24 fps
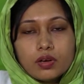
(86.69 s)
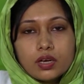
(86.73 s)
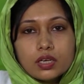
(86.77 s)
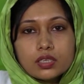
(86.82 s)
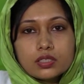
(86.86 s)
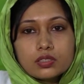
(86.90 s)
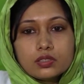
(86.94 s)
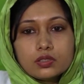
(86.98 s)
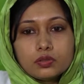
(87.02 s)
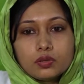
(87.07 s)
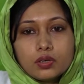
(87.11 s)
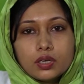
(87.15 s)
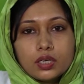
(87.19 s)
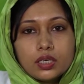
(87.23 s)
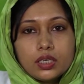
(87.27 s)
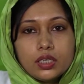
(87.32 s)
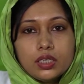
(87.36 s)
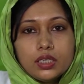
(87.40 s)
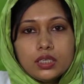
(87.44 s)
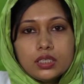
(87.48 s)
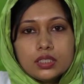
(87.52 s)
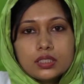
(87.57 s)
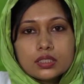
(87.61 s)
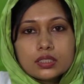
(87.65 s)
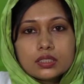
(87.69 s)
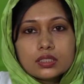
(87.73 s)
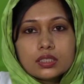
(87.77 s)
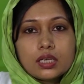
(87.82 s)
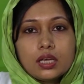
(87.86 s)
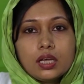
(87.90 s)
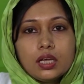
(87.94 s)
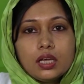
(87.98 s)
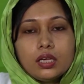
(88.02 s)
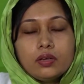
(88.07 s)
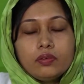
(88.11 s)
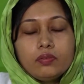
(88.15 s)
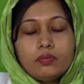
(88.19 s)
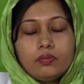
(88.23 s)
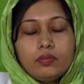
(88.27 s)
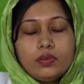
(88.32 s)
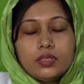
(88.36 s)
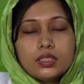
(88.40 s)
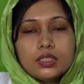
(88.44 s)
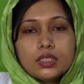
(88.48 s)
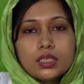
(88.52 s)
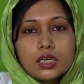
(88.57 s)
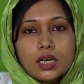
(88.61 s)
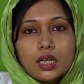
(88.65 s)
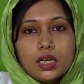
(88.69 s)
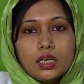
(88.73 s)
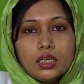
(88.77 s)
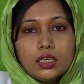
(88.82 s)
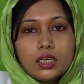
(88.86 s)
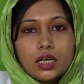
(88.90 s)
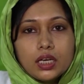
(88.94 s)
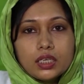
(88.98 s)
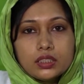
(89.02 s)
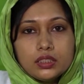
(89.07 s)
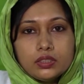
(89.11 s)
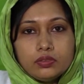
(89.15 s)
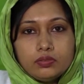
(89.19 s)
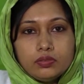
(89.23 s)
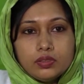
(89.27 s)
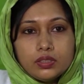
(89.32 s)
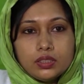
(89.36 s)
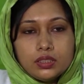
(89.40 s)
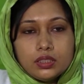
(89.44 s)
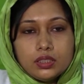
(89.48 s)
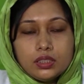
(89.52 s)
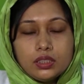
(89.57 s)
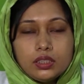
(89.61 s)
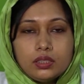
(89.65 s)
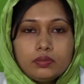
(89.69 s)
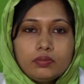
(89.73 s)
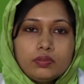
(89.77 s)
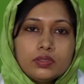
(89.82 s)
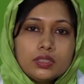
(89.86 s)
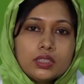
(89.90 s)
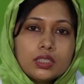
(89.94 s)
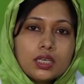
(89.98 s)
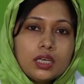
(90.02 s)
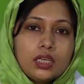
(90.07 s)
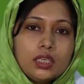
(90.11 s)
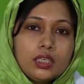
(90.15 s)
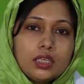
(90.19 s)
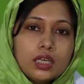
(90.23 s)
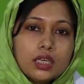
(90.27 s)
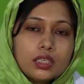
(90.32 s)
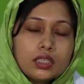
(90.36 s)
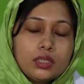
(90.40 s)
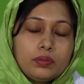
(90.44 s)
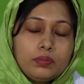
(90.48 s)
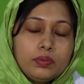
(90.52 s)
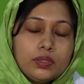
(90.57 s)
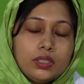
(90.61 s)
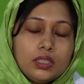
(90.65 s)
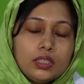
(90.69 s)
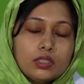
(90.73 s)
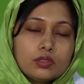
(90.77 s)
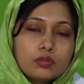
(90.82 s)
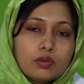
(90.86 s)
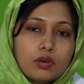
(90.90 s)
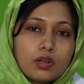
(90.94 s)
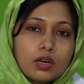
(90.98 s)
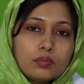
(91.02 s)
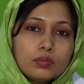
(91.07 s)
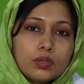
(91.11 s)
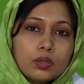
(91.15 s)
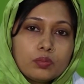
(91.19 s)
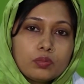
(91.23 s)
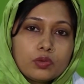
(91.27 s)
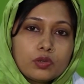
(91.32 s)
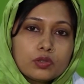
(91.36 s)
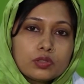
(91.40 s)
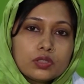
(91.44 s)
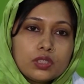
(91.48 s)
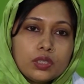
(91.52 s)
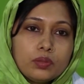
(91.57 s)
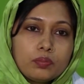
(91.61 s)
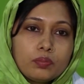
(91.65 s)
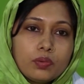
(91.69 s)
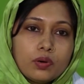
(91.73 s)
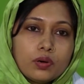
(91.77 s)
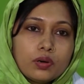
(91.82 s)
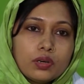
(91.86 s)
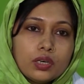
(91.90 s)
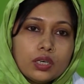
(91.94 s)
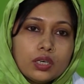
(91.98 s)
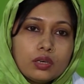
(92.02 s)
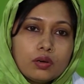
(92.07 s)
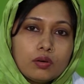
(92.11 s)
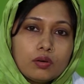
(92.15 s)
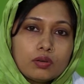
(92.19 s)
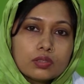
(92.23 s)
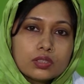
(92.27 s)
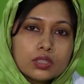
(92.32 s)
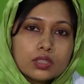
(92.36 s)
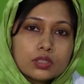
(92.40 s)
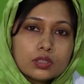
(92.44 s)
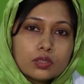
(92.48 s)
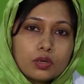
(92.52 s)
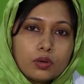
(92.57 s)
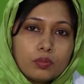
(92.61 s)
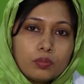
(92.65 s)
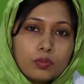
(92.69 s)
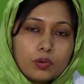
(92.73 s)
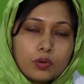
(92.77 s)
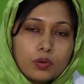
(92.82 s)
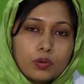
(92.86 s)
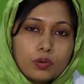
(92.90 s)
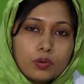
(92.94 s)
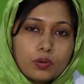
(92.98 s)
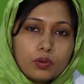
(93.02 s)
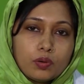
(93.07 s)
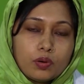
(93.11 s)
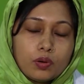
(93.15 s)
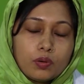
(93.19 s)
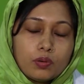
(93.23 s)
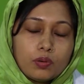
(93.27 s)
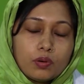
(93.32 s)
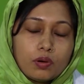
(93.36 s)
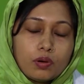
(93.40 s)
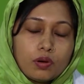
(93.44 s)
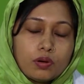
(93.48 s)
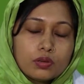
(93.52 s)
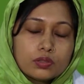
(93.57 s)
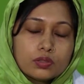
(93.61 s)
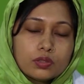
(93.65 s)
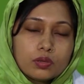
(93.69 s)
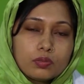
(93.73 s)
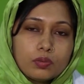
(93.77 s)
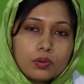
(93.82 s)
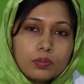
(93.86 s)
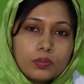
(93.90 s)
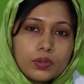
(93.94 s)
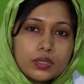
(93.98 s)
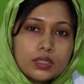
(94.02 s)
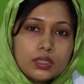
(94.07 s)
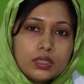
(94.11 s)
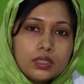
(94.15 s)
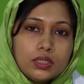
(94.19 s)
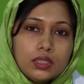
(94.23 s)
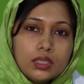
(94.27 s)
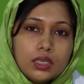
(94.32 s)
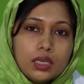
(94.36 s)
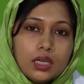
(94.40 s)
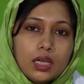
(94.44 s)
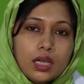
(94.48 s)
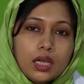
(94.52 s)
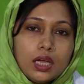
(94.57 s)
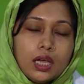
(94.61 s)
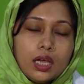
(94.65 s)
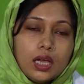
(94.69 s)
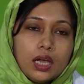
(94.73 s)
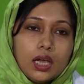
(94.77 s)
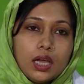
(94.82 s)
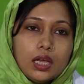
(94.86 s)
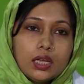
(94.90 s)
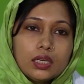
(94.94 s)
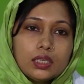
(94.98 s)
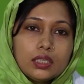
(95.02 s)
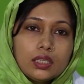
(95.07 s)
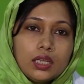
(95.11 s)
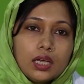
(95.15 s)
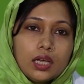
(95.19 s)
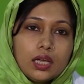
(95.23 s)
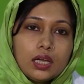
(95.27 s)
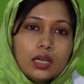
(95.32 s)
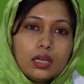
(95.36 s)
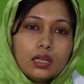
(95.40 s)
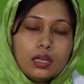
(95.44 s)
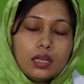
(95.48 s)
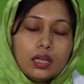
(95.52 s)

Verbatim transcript: First one is physical inactivity physical inactivity is one of the most important causes of cause of obesity and the,